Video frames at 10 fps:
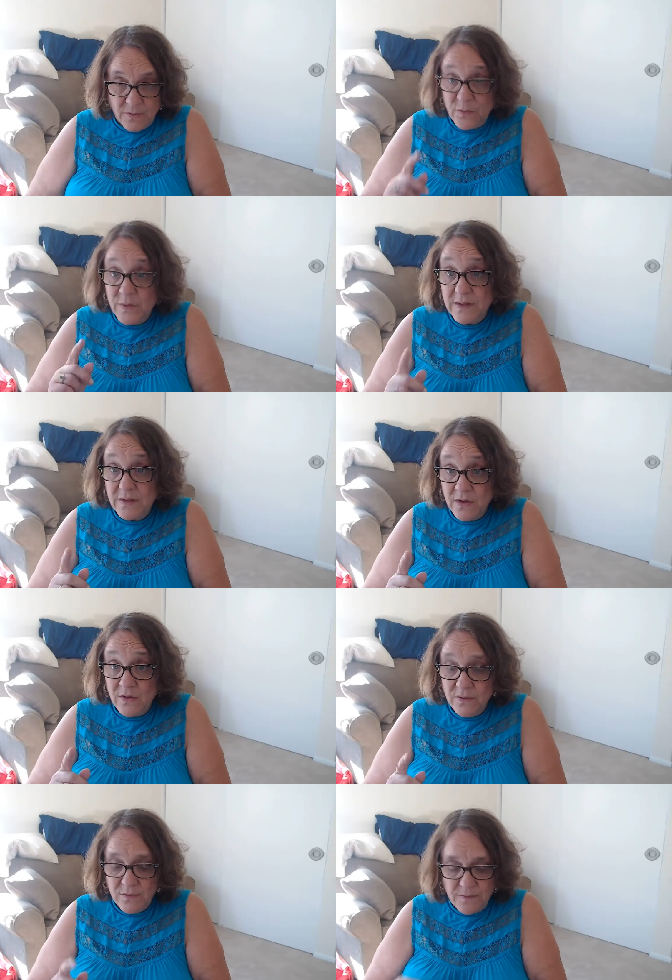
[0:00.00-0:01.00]
Will
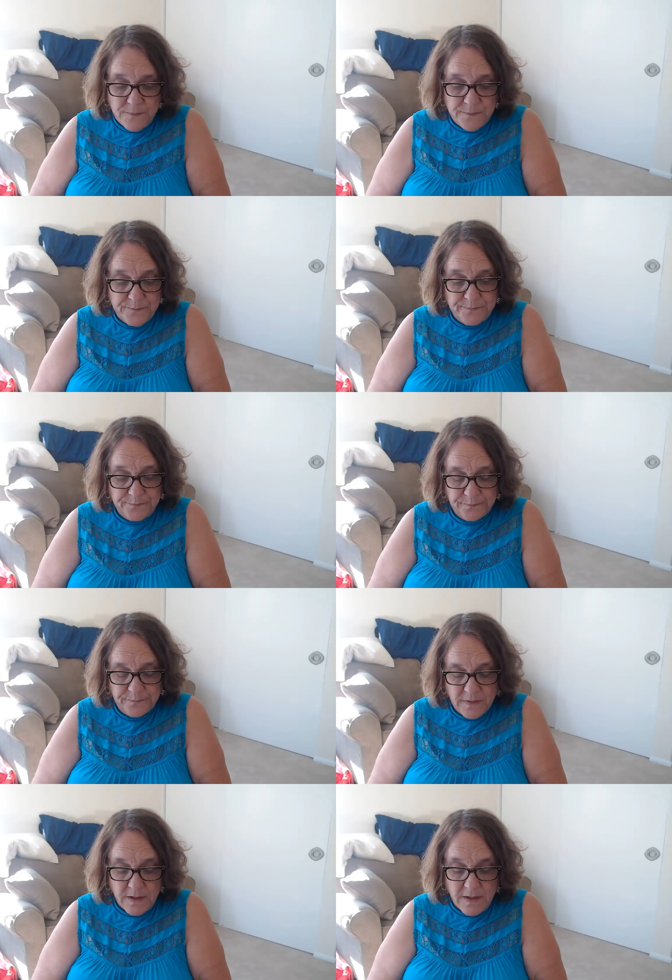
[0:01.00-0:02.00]
you?
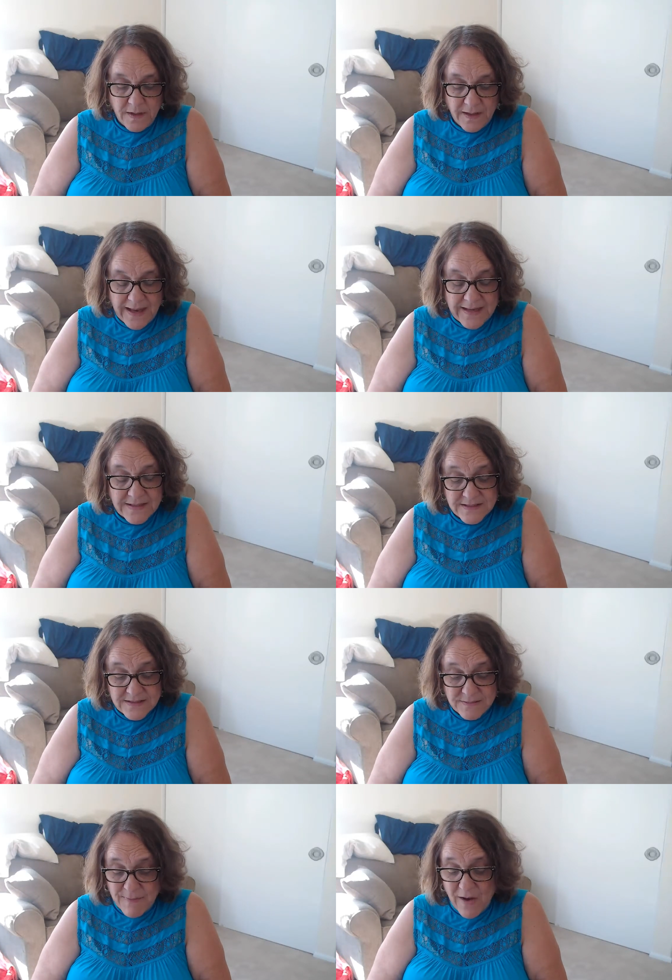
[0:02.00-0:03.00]

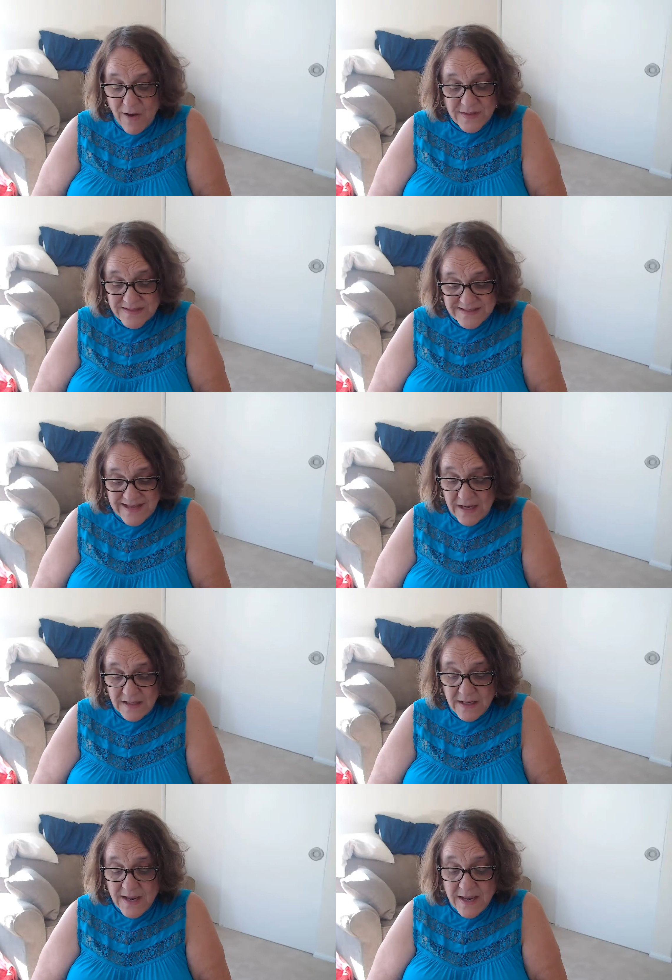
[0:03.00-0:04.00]
Kate's mouth is set,
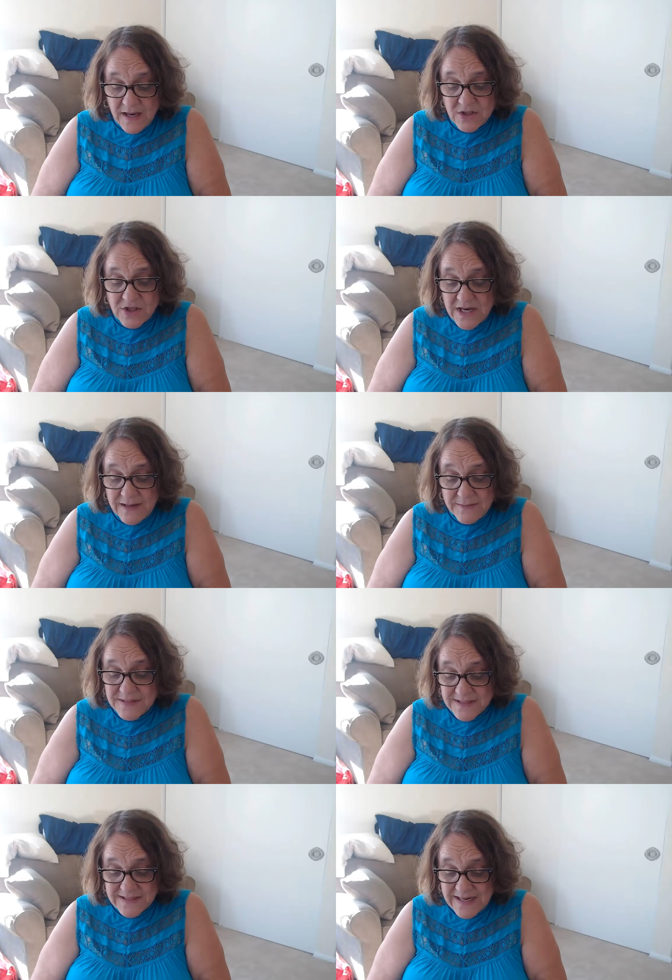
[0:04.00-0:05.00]
and
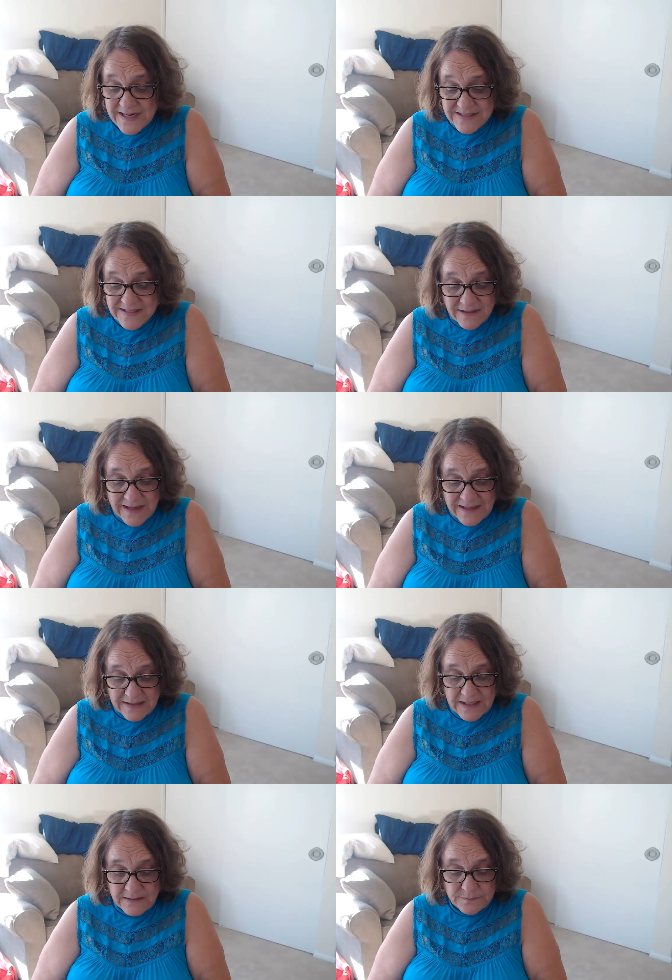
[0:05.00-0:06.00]
James studies it
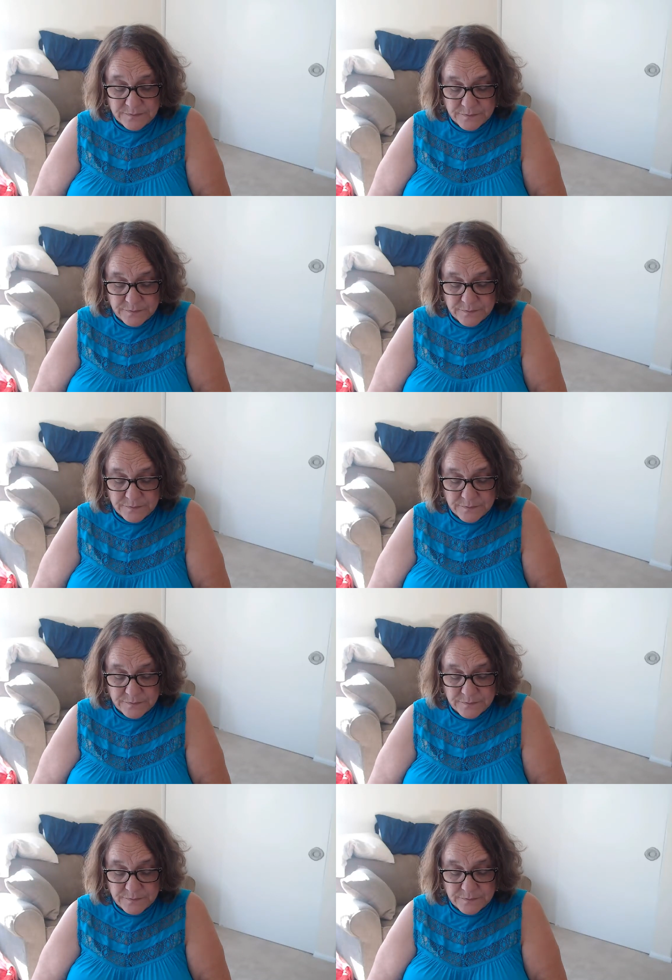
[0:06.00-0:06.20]
lightly.